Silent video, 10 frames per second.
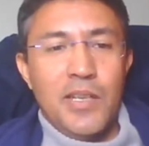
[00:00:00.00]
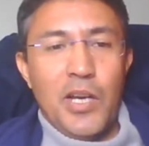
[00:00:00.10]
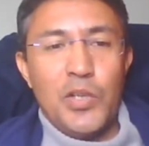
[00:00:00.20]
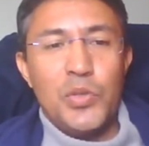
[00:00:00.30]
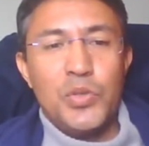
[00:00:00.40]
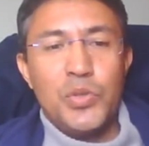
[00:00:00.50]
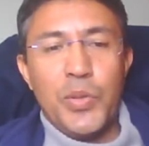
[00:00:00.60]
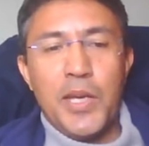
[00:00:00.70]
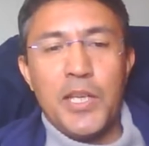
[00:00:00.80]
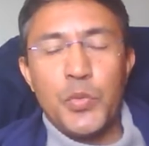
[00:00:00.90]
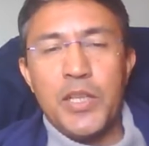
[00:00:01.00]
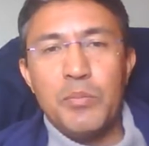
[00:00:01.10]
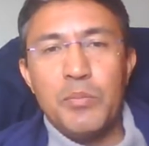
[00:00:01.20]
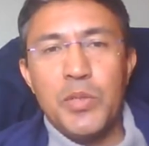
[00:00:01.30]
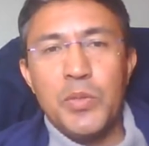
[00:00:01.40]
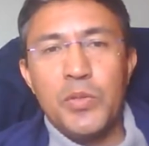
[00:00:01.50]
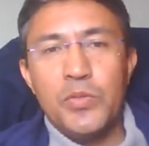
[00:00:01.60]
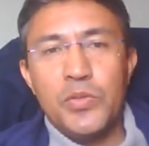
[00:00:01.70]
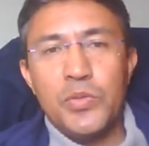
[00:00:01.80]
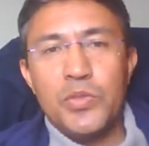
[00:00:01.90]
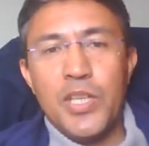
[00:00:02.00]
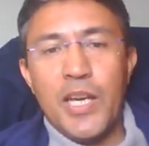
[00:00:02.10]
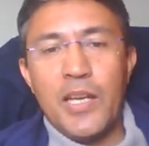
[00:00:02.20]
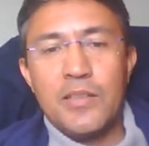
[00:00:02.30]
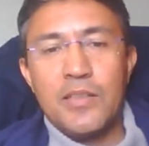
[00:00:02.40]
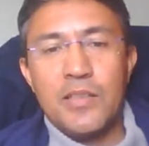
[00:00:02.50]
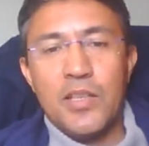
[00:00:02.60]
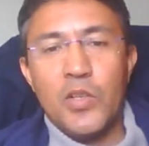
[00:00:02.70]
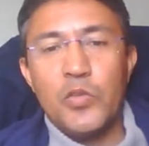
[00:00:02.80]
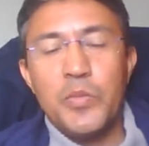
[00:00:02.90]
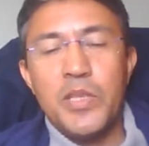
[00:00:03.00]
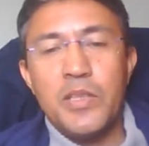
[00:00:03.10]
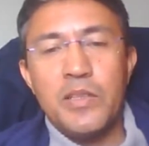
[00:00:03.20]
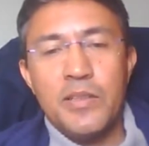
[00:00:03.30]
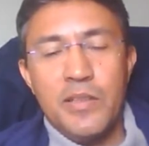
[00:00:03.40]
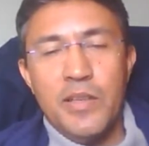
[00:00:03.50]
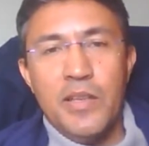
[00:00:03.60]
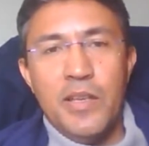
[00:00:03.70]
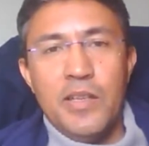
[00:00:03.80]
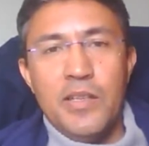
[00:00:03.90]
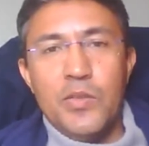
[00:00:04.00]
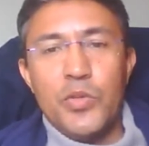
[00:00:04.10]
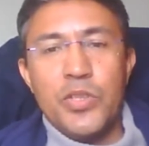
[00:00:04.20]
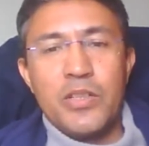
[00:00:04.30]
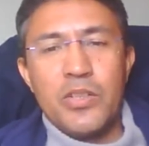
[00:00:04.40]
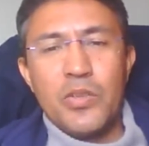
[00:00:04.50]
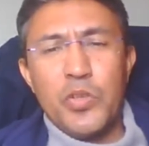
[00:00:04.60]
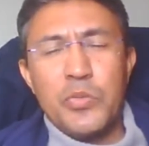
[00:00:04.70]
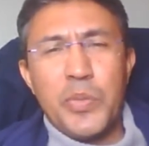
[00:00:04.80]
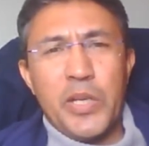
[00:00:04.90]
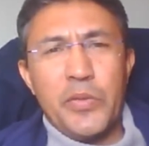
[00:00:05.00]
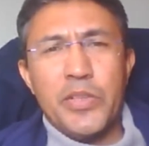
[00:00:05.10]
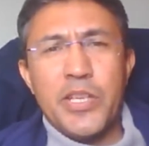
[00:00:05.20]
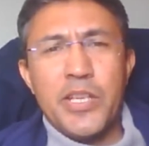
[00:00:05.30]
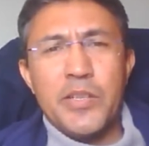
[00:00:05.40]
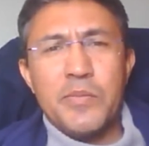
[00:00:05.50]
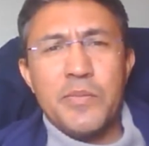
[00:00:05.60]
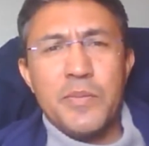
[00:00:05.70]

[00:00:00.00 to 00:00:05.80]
I used to ask random people to chat uh, with me. Rejection was part of the game.